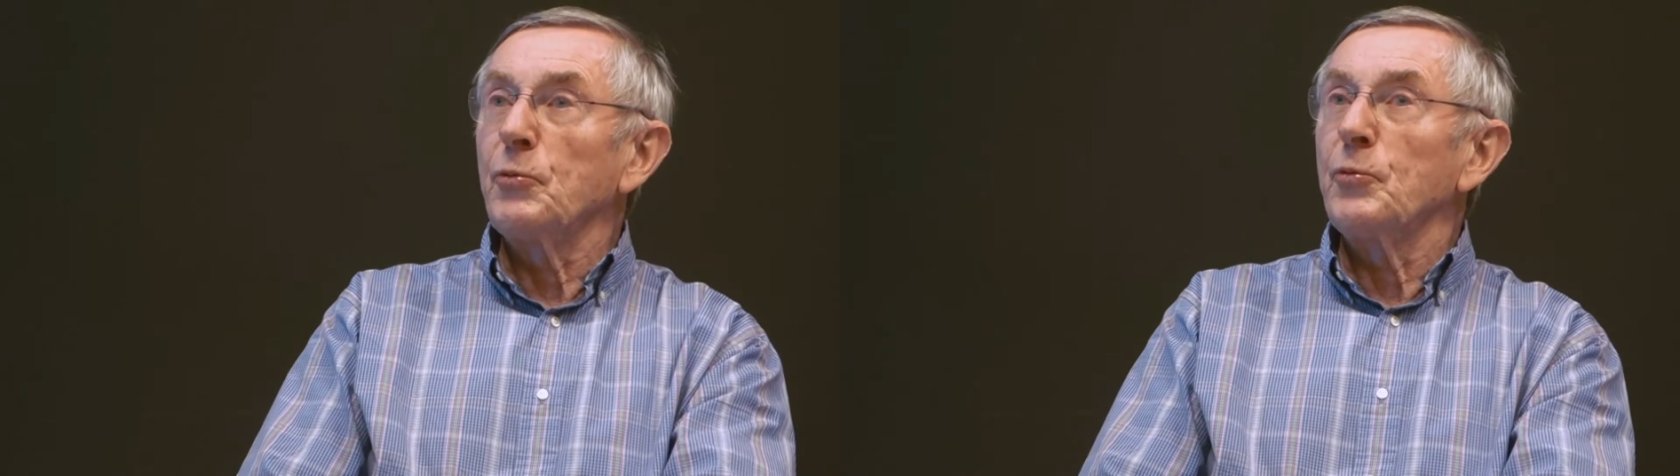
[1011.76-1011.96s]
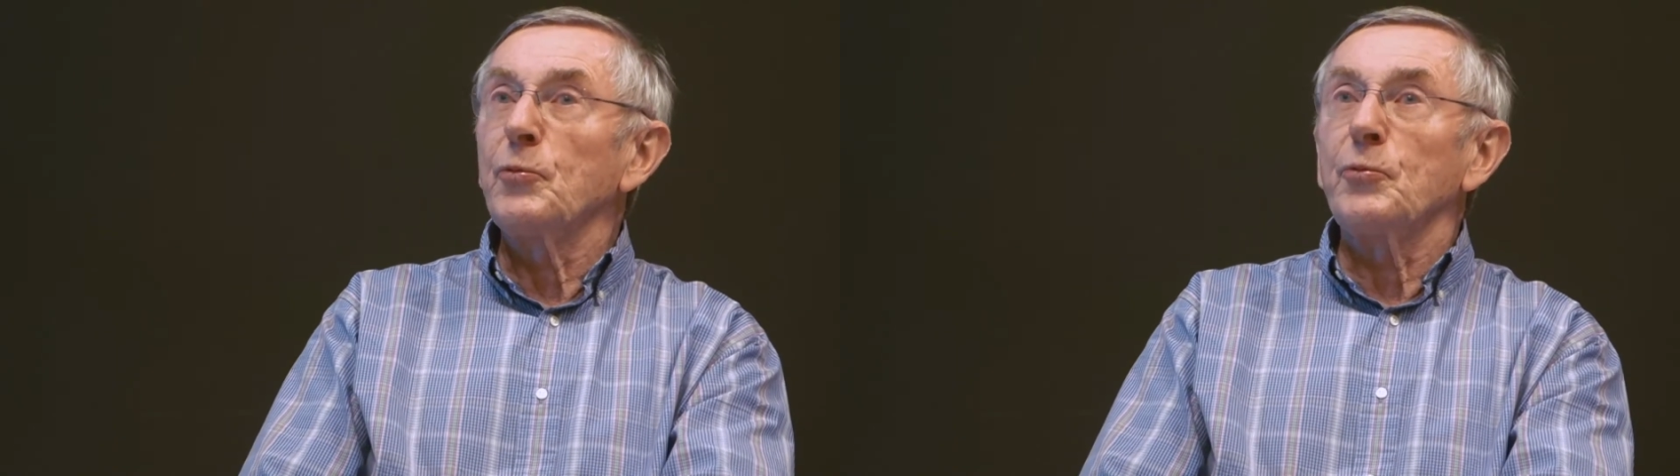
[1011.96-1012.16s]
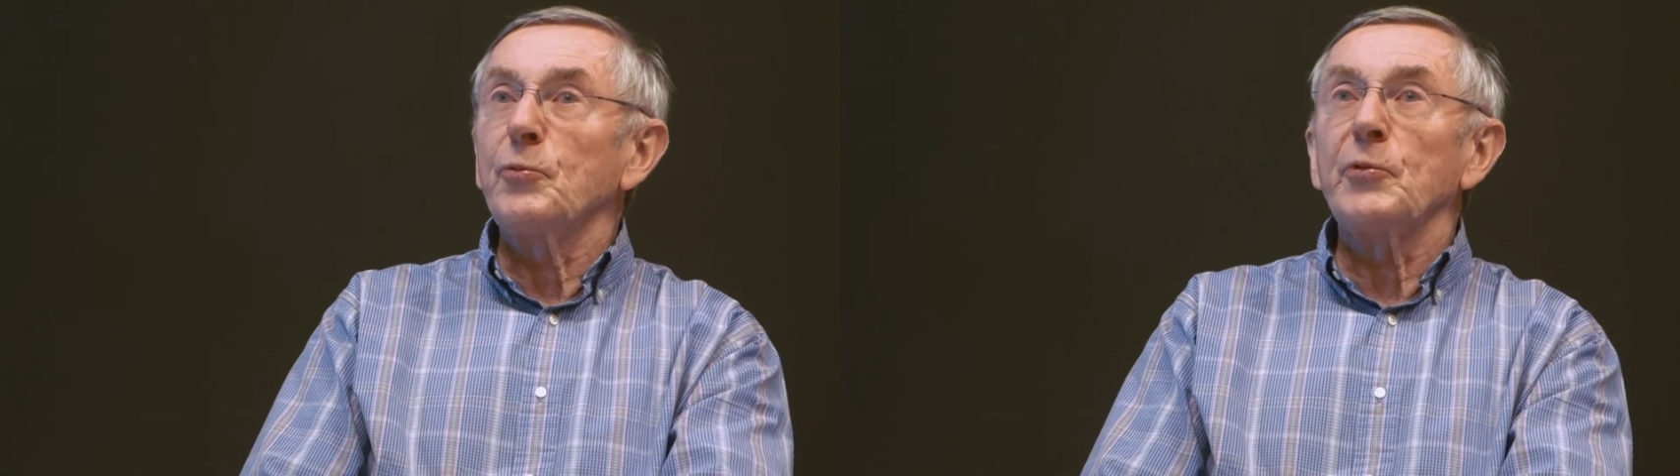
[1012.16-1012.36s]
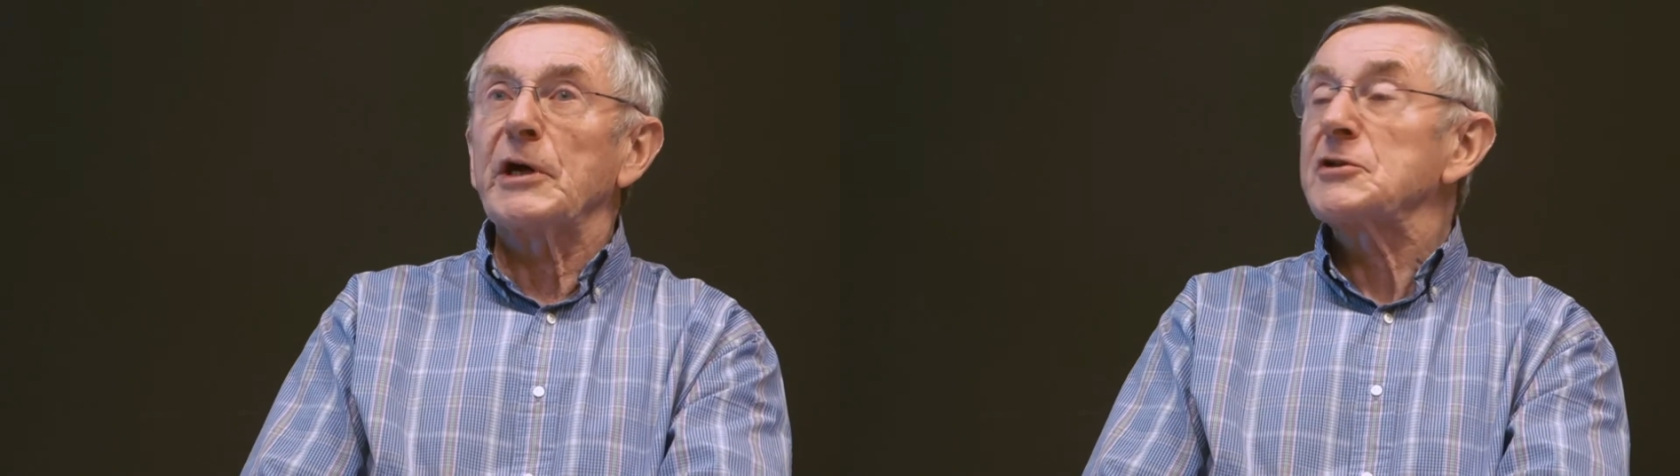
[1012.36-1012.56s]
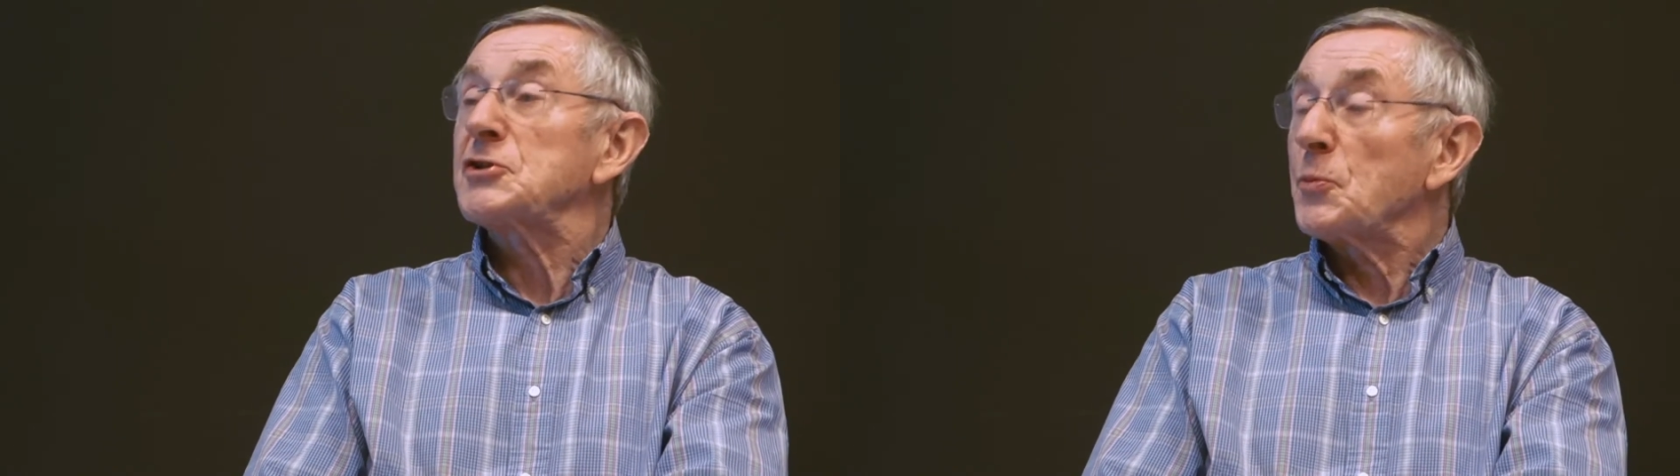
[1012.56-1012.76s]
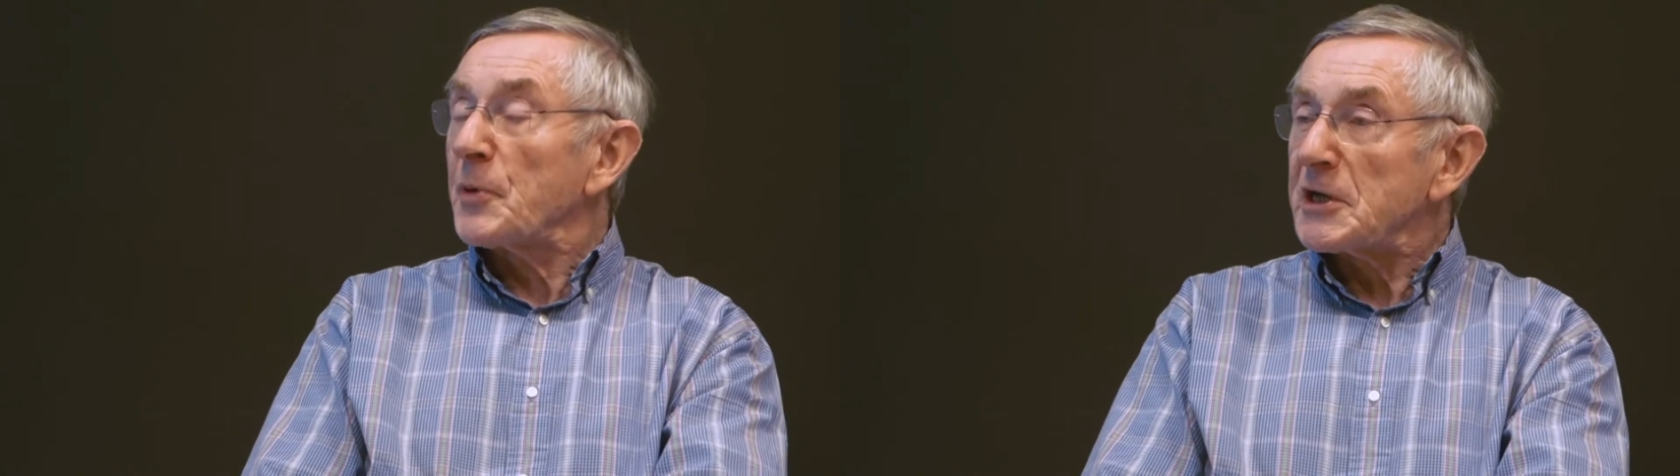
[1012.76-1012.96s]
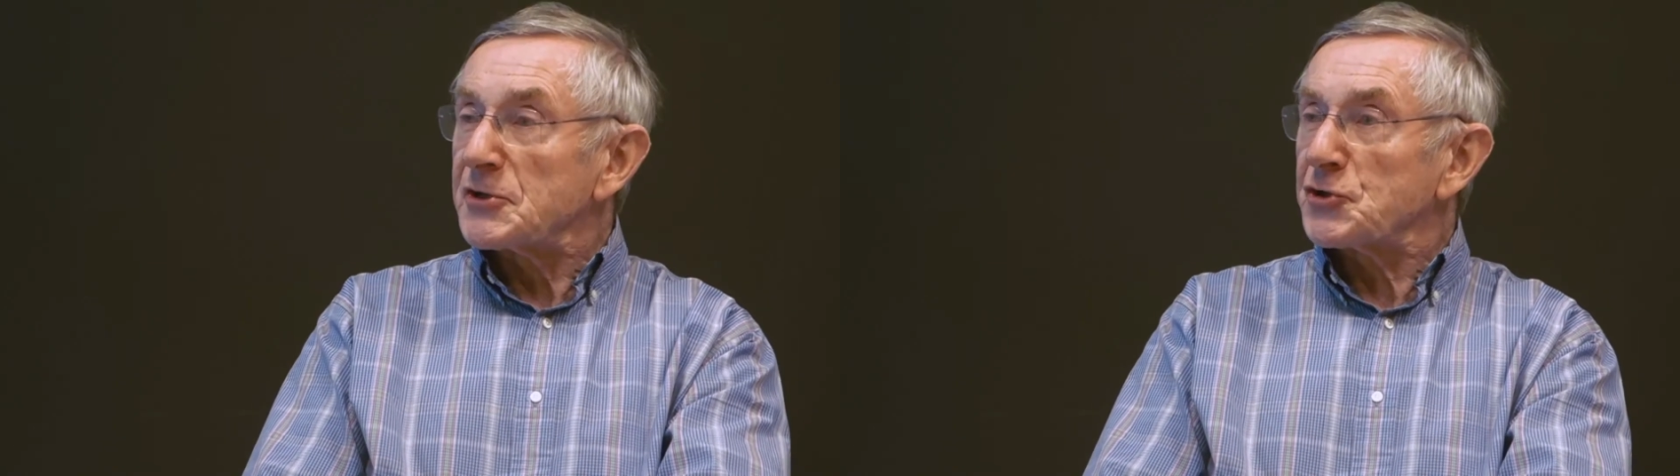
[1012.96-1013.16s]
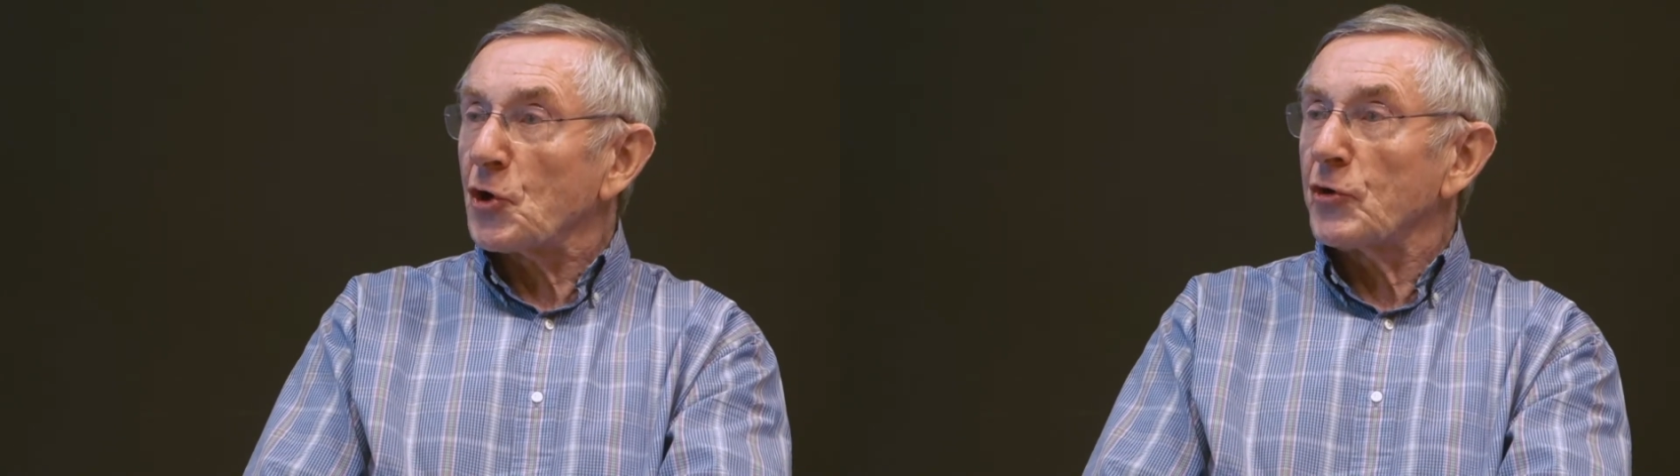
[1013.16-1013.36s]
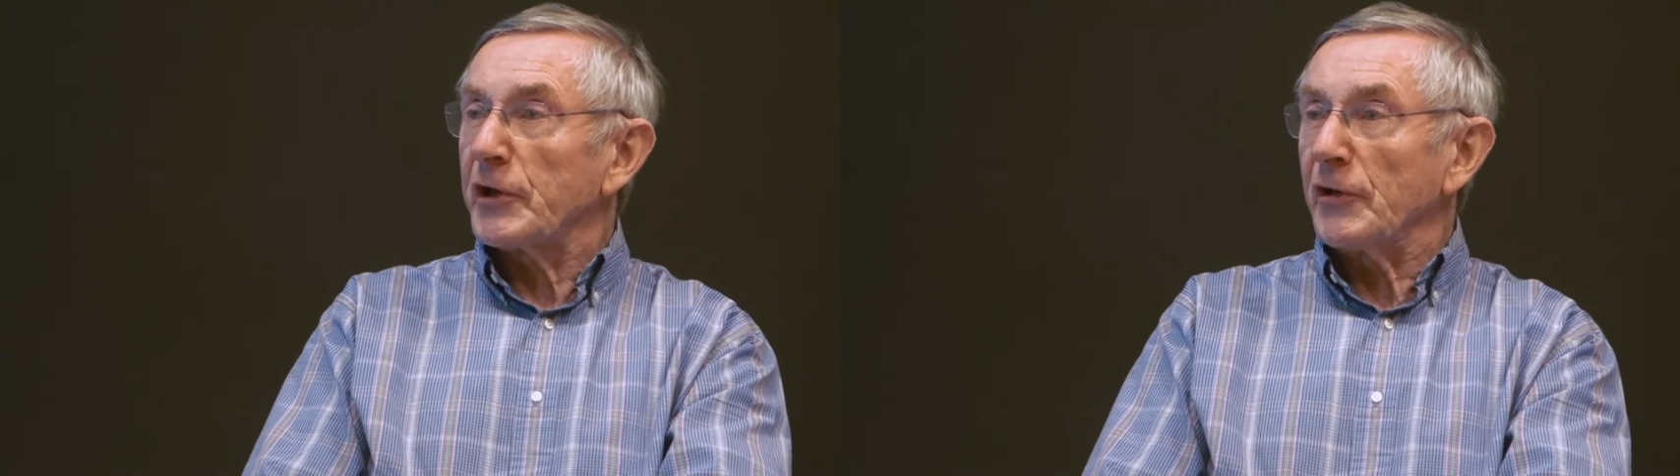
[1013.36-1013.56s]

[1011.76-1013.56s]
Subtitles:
we're super historians.